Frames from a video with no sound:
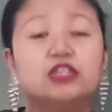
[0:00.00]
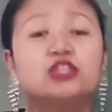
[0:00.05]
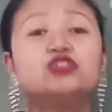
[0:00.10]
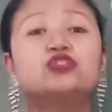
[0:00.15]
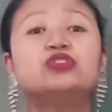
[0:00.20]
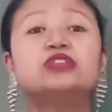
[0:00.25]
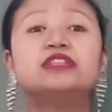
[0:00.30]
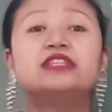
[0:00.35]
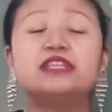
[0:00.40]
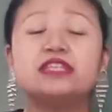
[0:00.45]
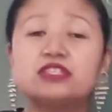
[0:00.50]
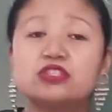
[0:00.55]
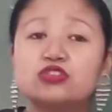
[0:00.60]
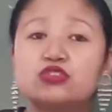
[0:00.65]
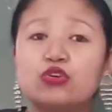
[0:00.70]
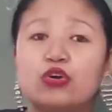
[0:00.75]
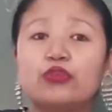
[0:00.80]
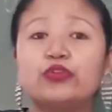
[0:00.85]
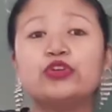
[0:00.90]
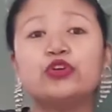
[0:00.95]
So this
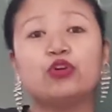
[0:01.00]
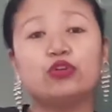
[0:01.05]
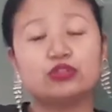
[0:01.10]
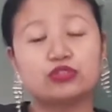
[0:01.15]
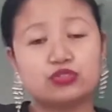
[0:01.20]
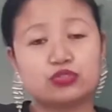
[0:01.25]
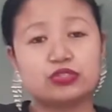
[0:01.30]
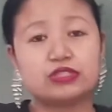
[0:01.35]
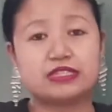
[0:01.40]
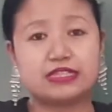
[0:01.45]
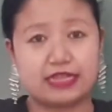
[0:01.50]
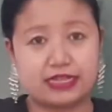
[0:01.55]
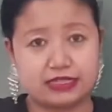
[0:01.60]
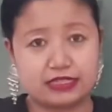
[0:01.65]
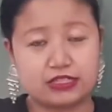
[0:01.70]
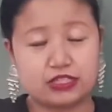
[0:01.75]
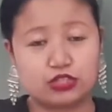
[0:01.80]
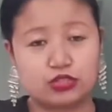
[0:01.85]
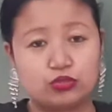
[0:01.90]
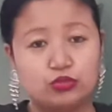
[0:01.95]
story also
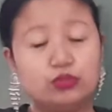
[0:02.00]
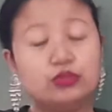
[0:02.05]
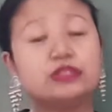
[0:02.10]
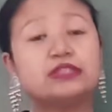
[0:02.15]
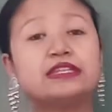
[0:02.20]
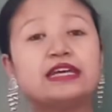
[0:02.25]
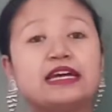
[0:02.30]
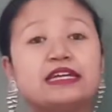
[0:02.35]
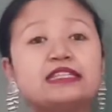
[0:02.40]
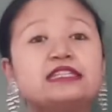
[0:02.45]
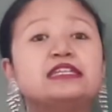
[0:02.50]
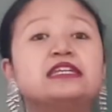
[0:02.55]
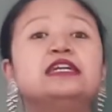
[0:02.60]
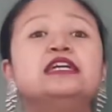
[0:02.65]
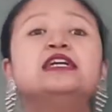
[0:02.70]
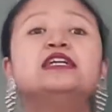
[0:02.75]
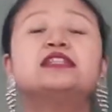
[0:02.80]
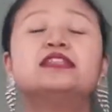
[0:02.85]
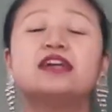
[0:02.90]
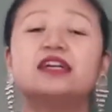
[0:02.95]
tells you that
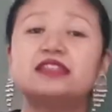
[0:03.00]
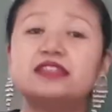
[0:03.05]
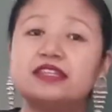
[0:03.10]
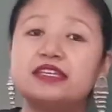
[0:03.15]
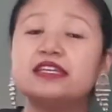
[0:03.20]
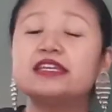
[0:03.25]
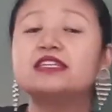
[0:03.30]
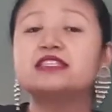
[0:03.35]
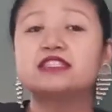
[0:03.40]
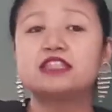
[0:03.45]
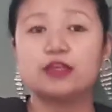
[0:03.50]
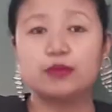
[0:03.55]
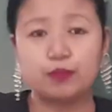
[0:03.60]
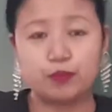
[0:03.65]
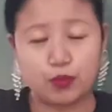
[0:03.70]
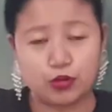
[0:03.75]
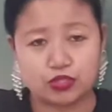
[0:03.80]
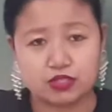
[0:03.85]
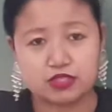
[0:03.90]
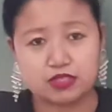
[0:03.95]
nothing is
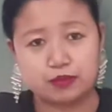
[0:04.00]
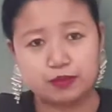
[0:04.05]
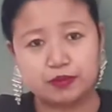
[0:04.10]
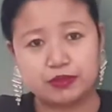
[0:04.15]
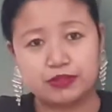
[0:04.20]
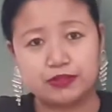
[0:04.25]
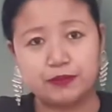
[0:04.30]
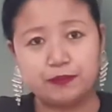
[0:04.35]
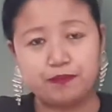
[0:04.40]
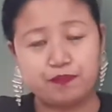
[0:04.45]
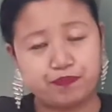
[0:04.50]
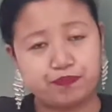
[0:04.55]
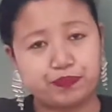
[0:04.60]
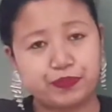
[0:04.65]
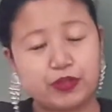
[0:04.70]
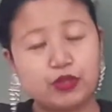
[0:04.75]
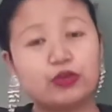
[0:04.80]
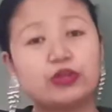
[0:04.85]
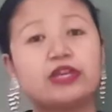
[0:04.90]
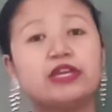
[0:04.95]
impossible.
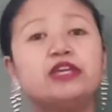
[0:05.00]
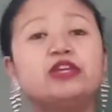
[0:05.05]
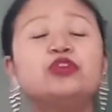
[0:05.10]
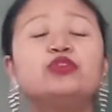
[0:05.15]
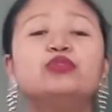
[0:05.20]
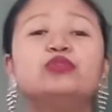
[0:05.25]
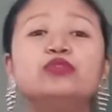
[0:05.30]
Okay,